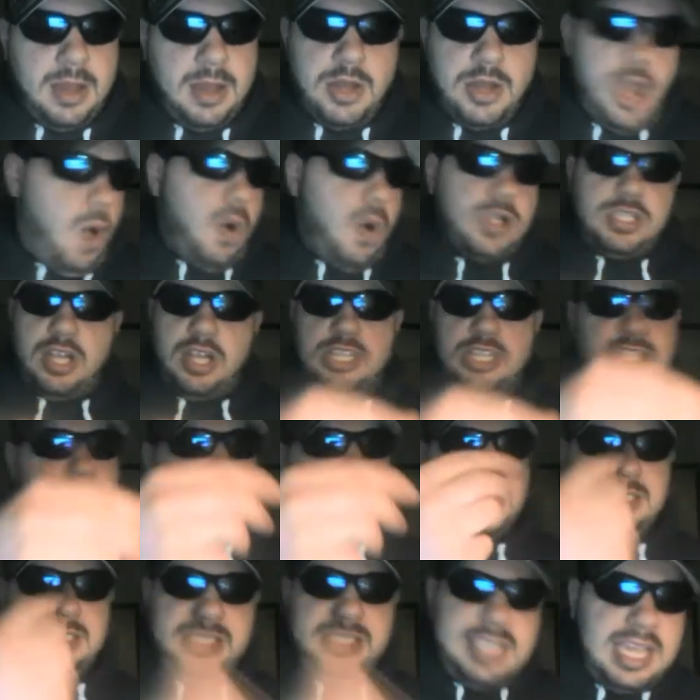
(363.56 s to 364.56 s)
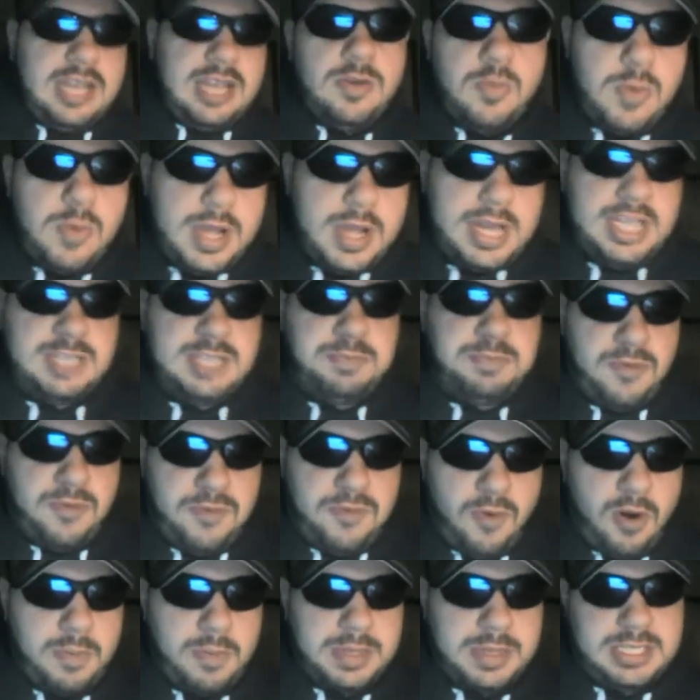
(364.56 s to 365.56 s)
No one talked about Dinwiddie's
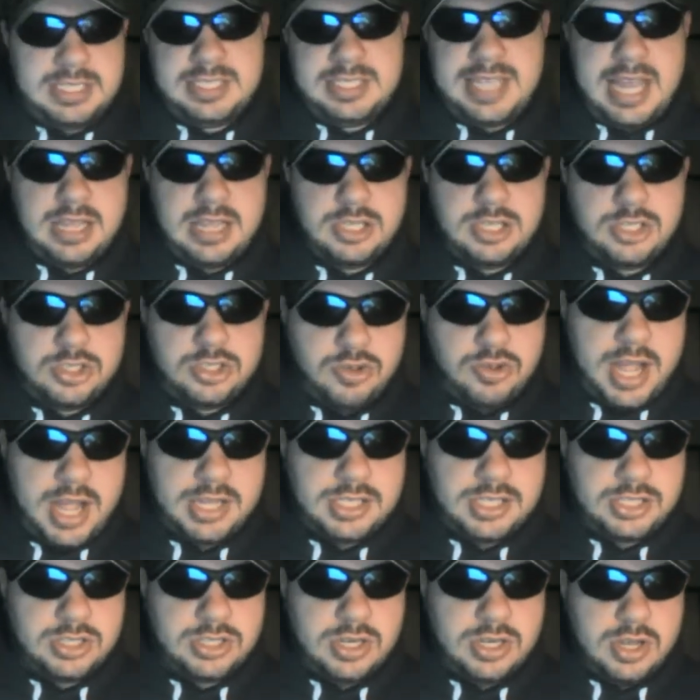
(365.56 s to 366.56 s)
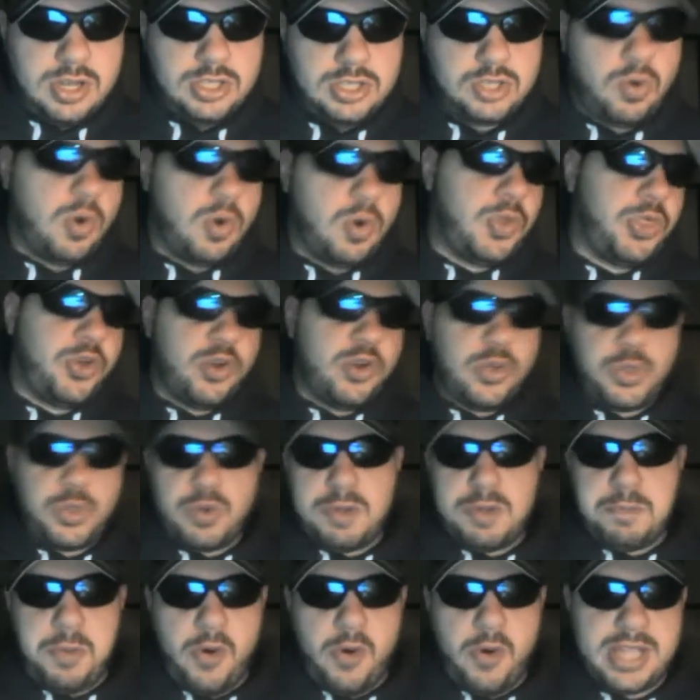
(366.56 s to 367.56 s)
performances down the stretch, scoring
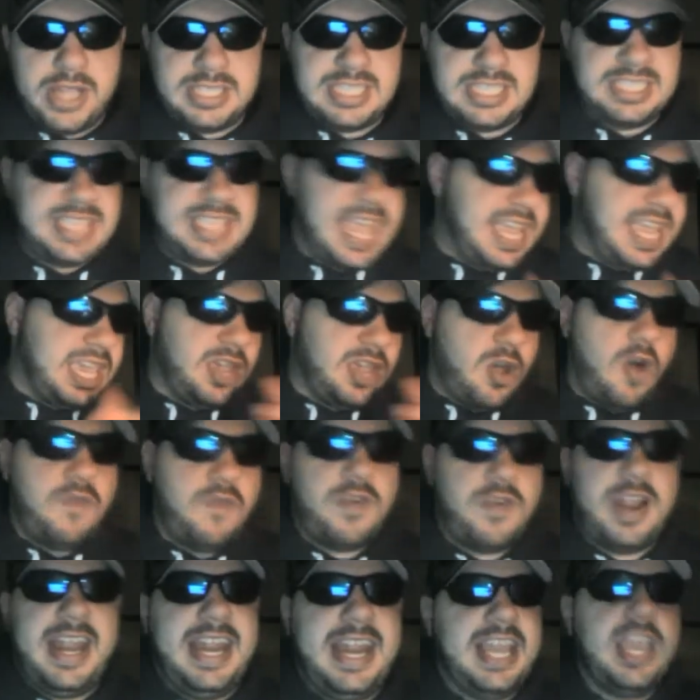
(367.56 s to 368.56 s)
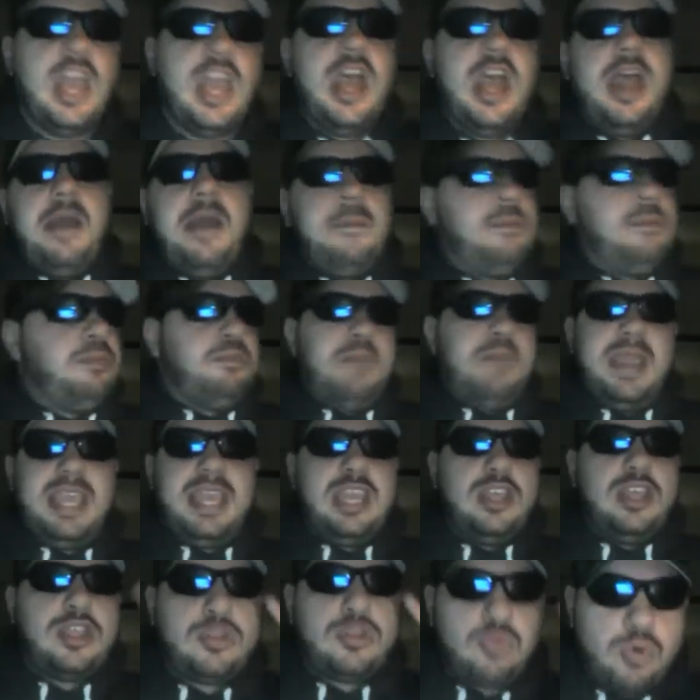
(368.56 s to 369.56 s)
33 points and taking over, hitting
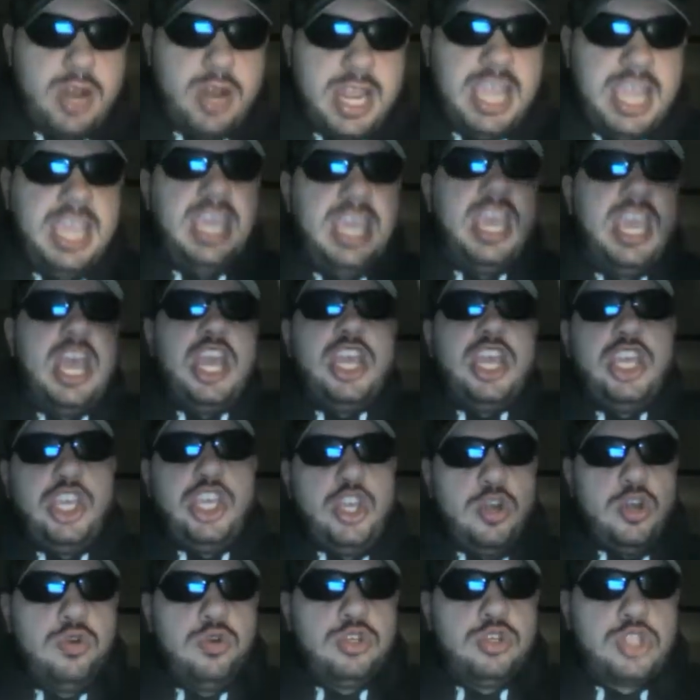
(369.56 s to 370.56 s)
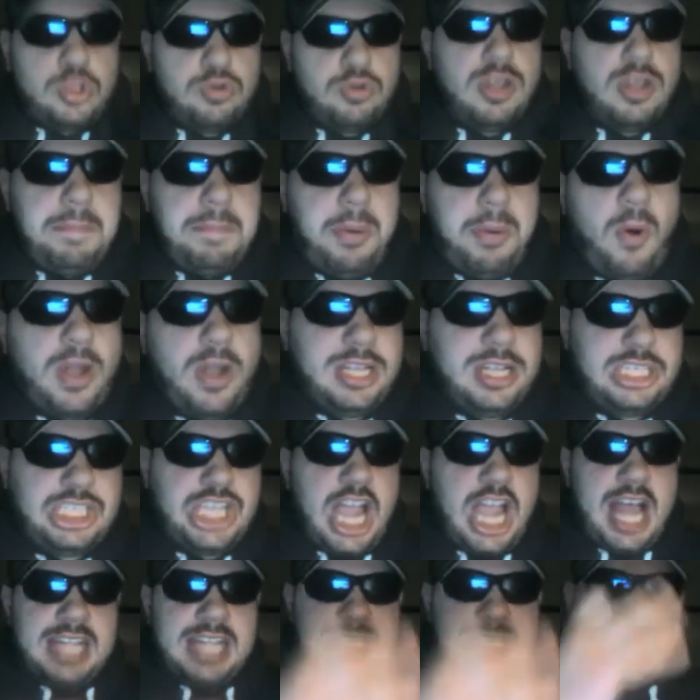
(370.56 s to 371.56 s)
making three huge three-point
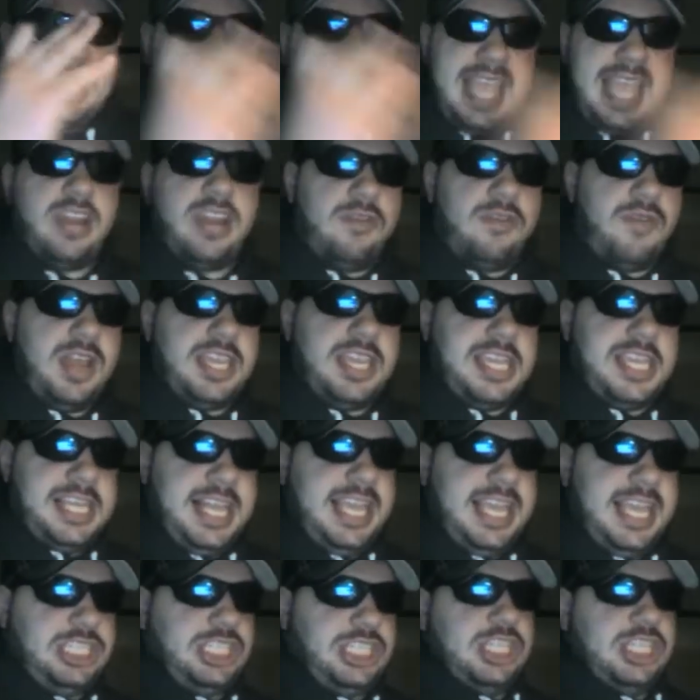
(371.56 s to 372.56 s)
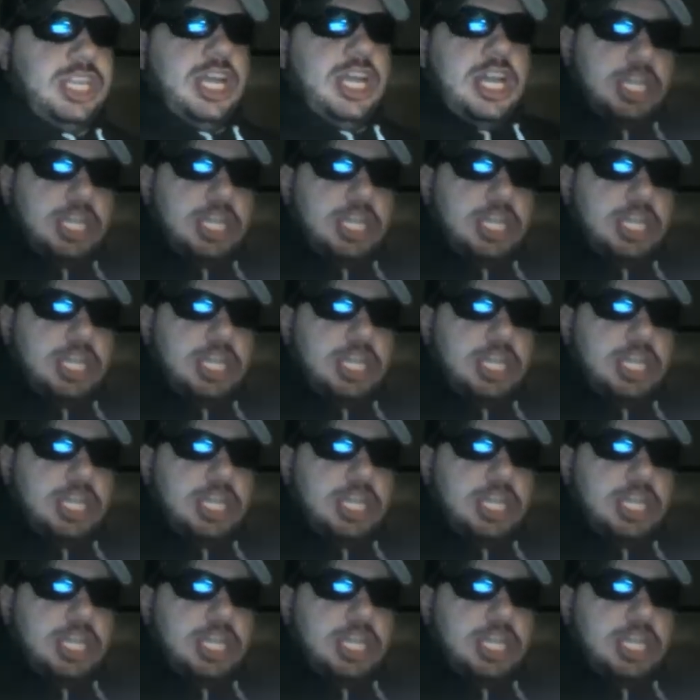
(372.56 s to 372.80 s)
shots at the end of regulation